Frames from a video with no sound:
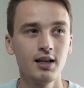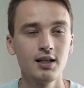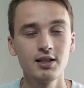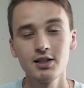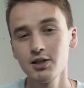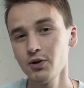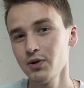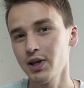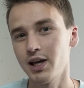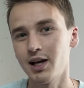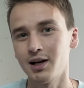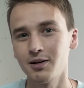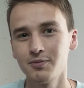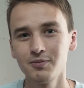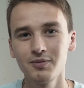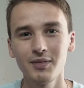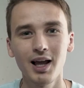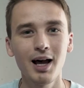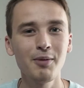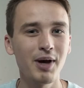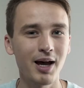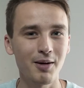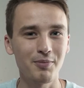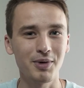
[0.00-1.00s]
So yeah,
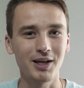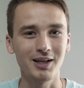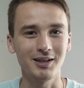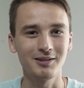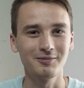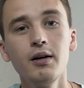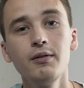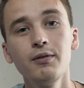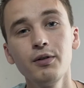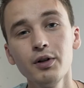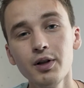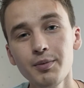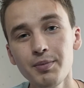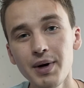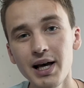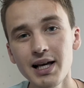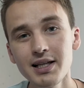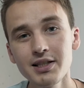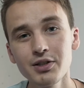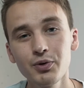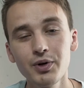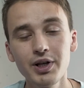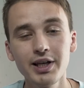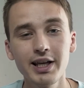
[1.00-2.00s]
I'm happy. For the
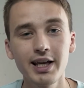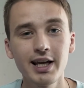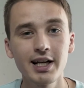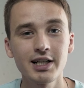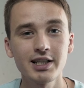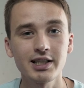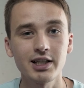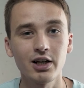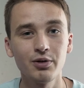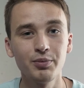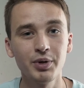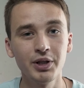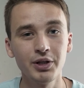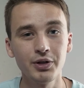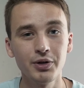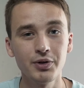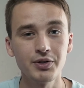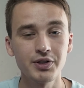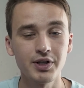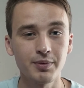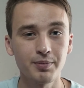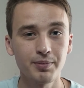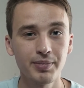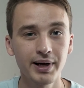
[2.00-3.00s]
past 3 years I've been
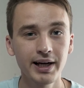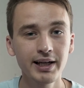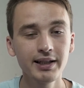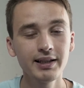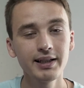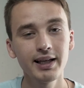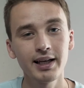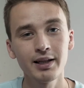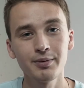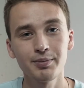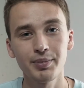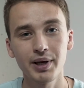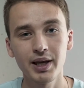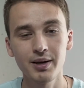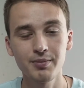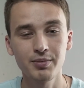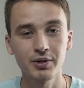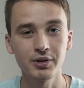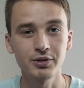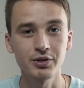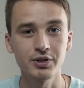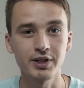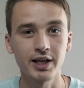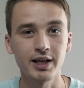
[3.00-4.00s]
using pen and
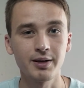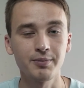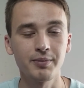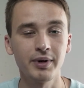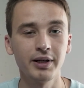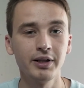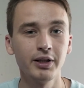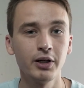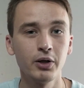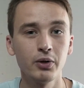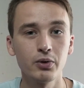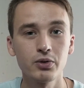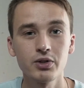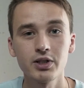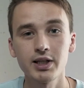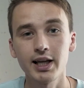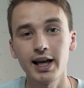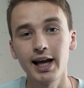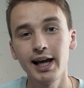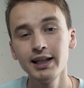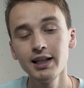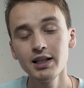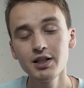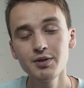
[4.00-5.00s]
paper to take my
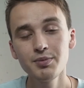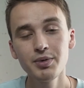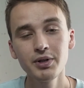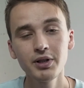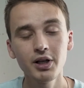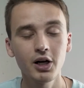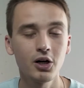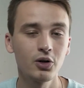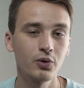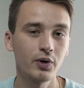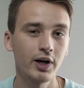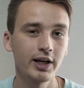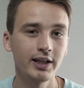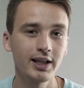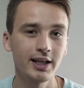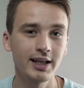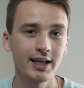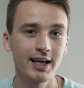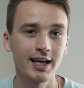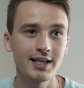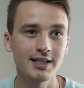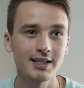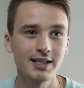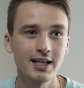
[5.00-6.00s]
notes, and it's been alright I
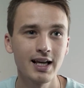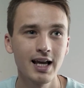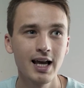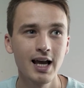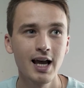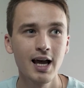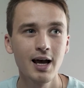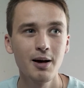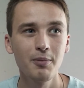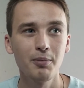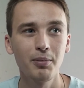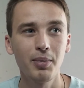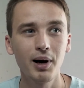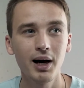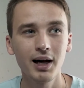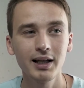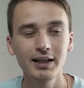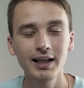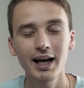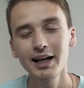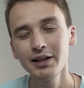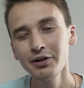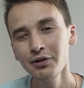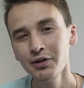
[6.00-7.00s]
guess.
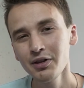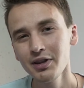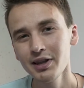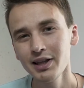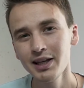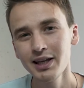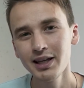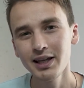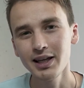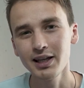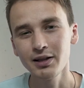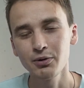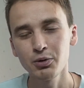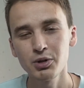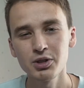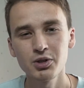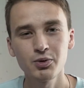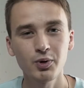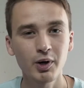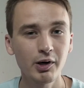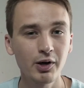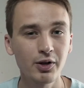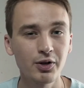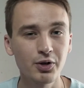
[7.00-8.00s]
But I don't think it was
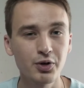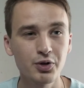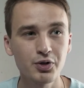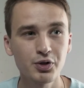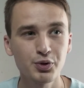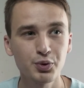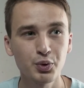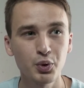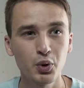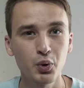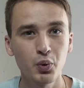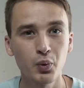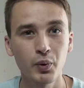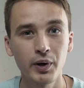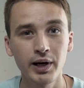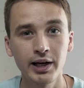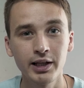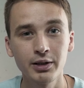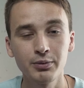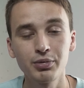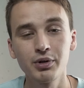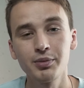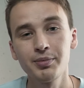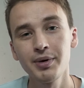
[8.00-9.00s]
very useful
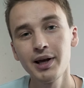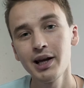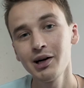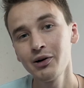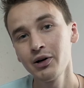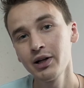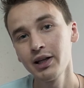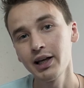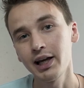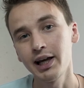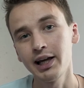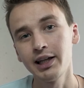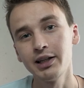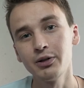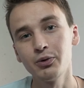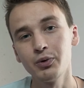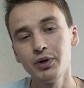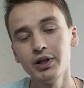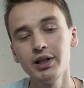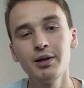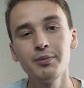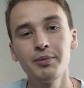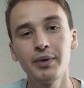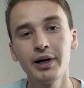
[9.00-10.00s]
when preparing and
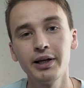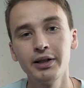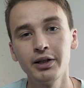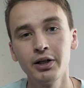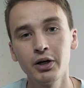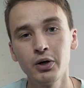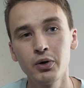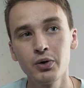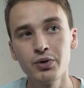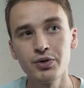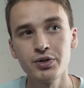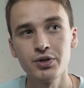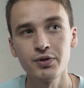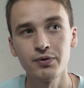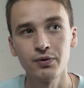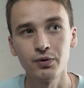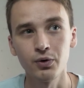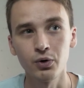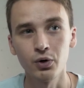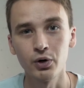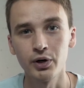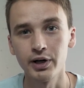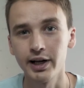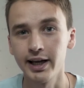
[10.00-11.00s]
reading my notes
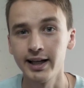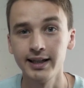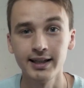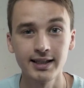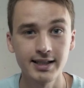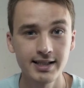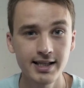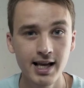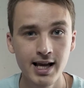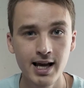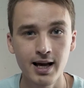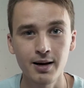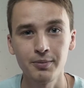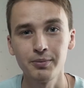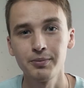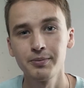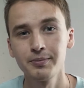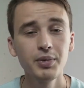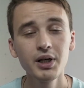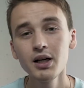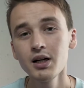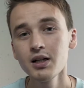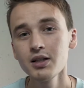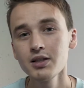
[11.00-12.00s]
for an exam,
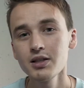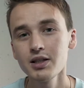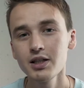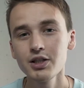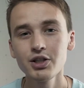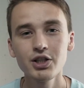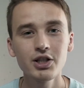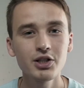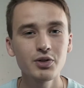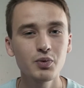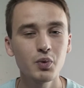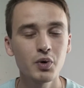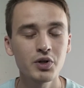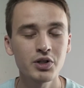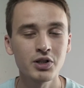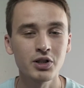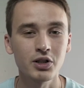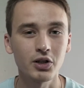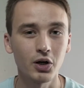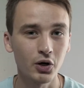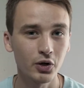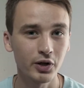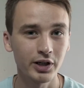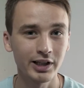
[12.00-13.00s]
because it just
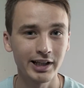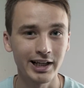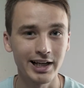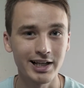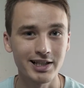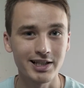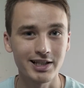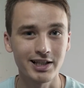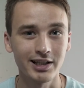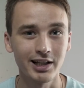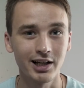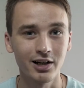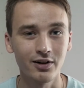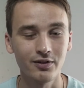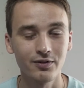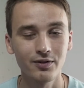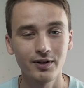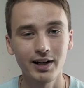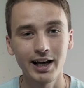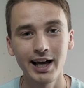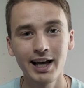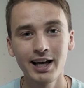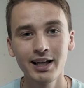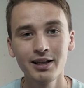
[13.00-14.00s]
wasn't organized enough
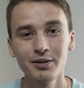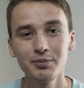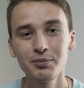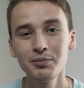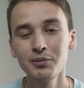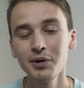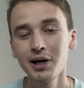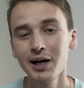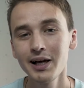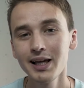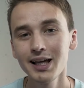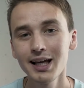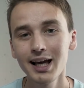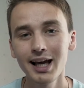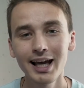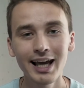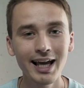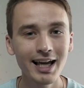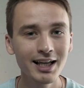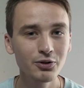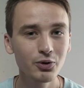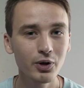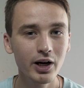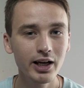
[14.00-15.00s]
and my
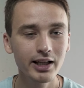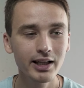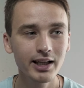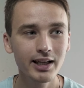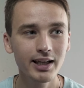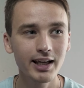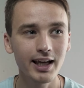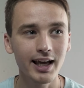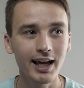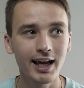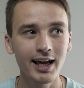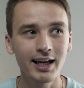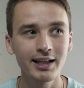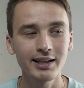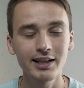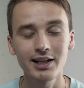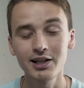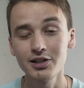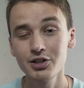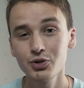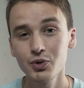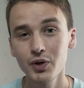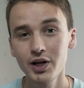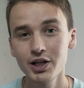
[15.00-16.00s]
handwriting and
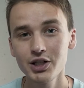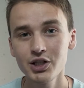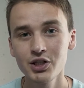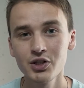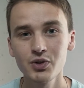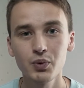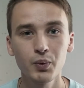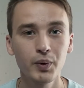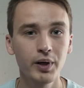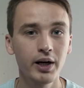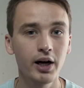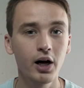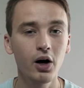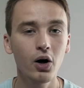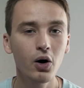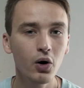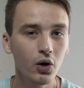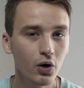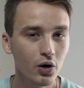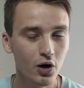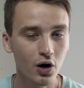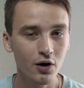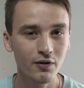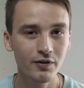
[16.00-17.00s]
illustrations were
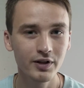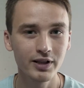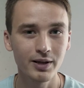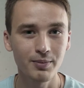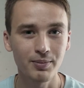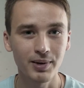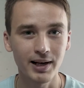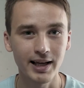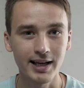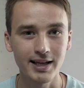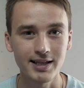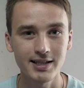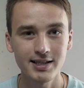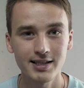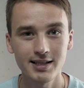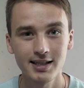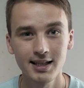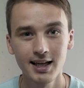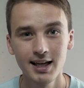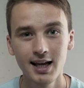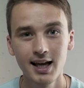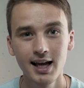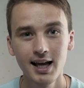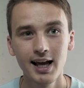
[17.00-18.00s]
all over the
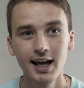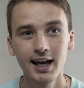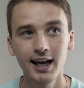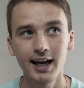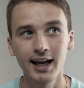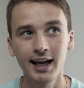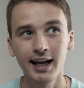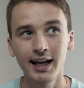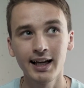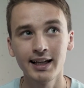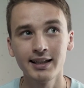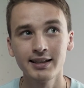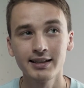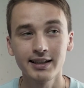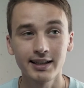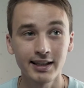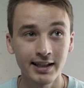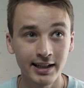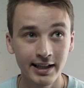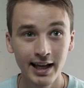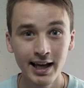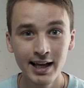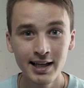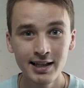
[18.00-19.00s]
place. And
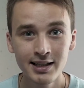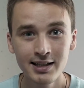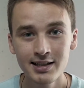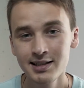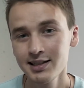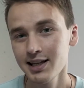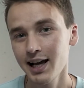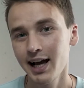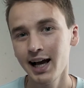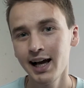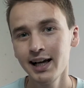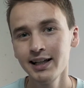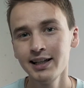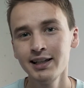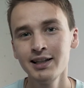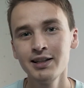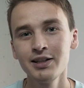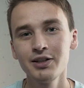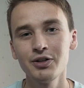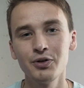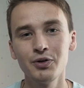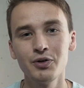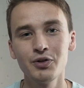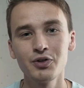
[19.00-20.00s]
in the end, I
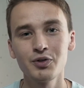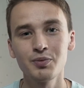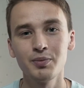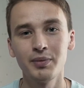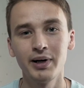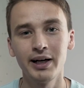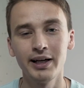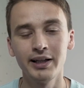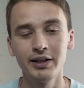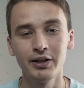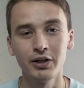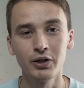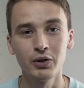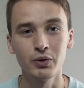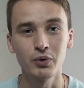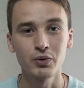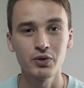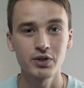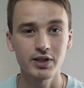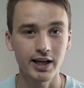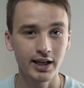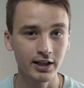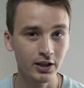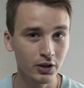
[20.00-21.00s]
didn't use my
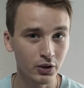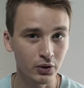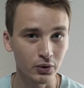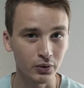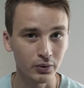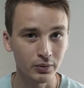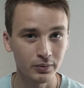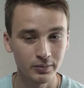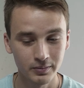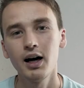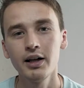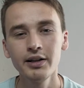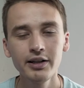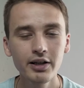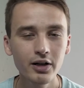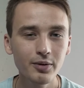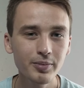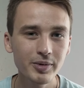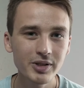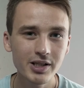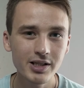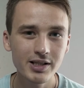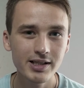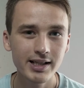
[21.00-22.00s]
notes at all. On the
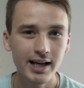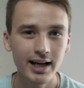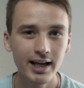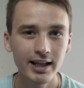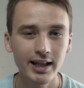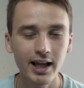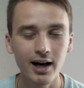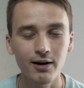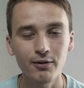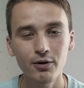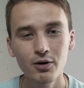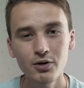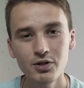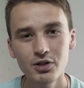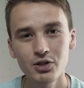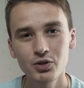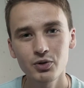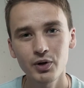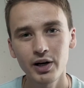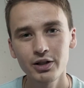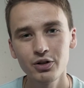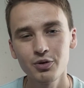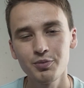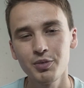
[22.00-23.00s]
opposite side, I always
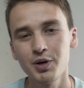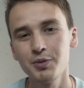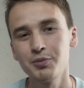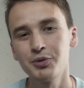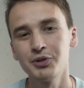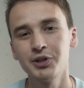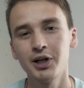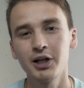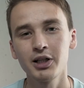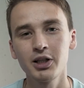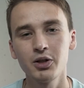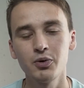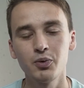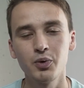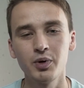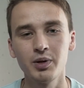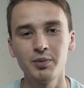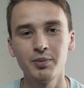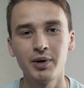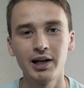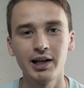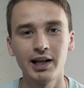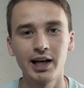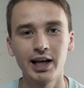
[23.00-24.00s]
tried to be productive
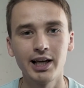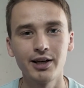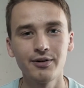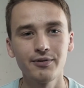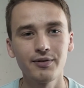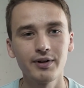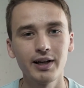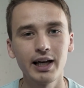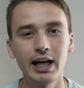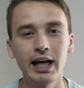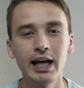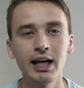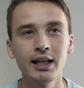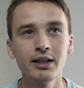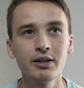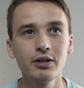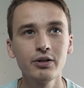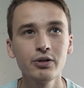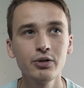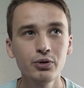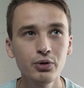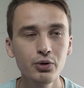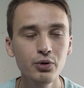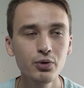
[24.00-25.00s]
with my life,
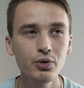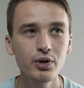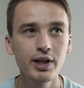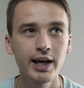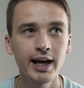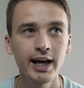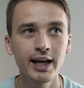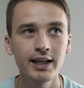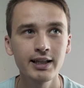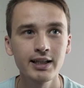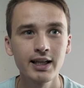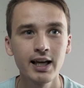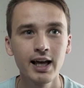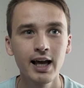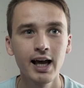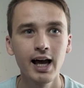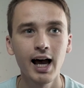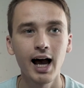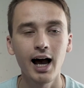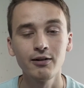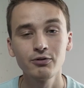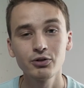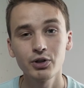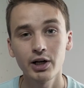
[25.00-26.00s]
and to do that,
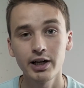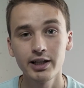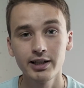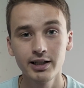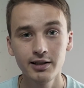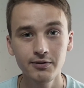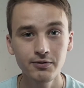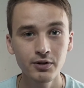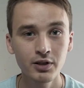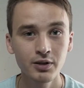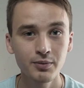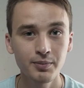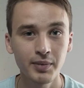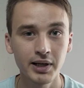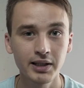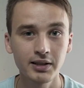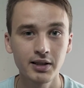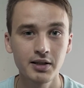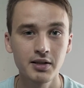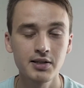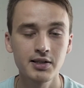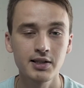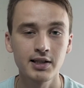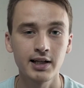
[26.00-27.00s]
I've tried different
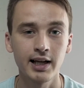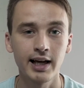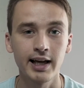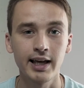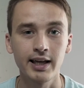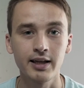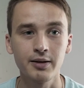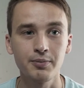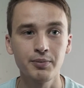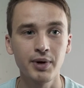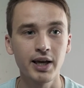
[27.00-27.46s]
methods like